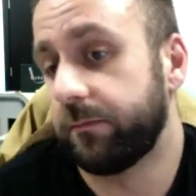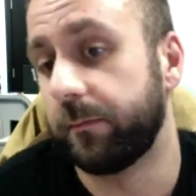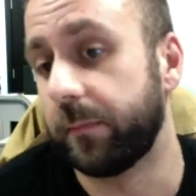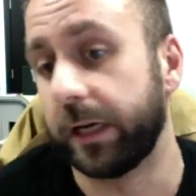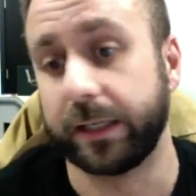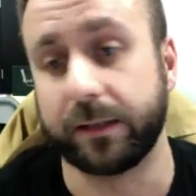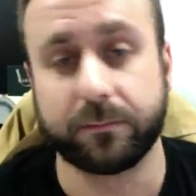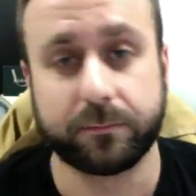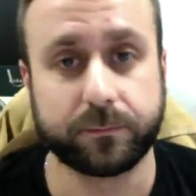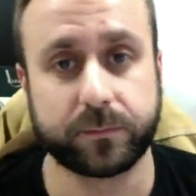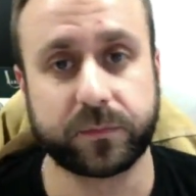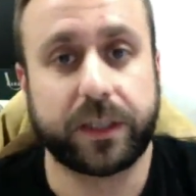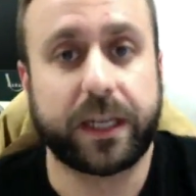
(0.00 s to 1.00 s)
money.
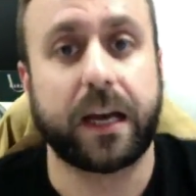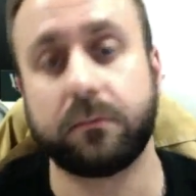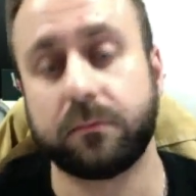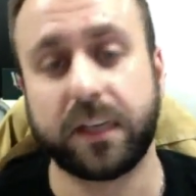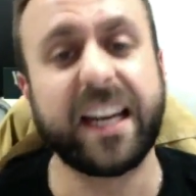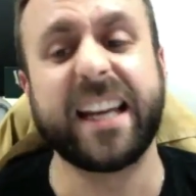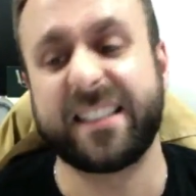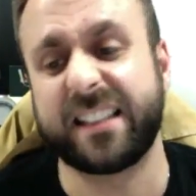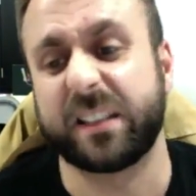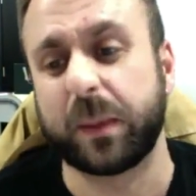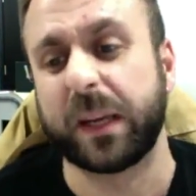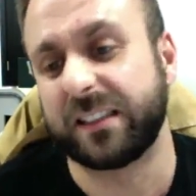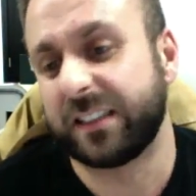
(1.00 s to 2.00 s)
So yeah, it is
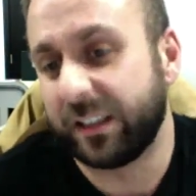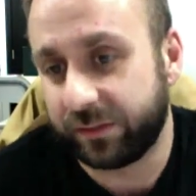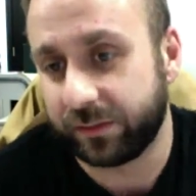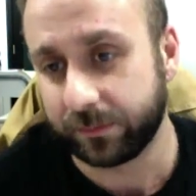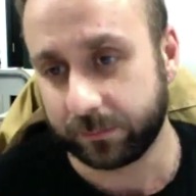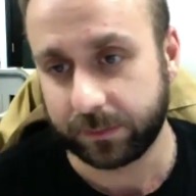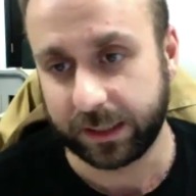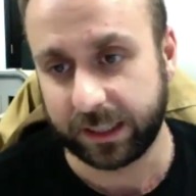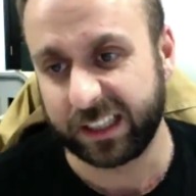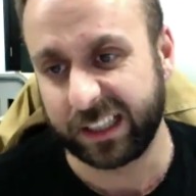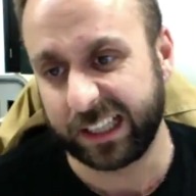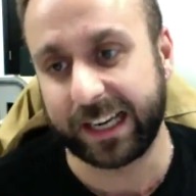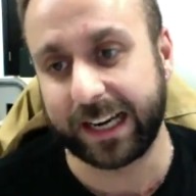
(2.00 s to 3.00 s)
expensive,
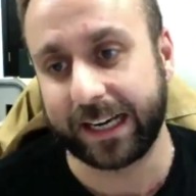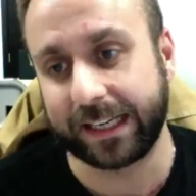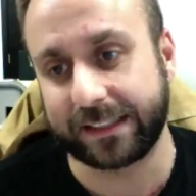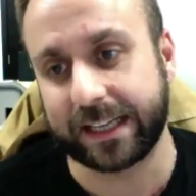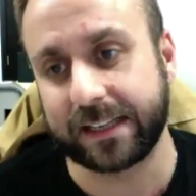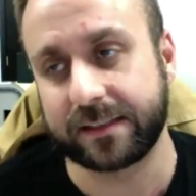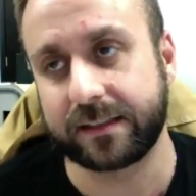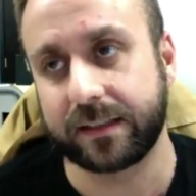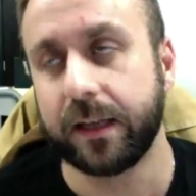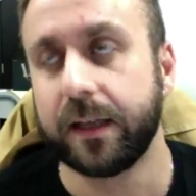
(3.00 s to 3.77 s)
and it tends,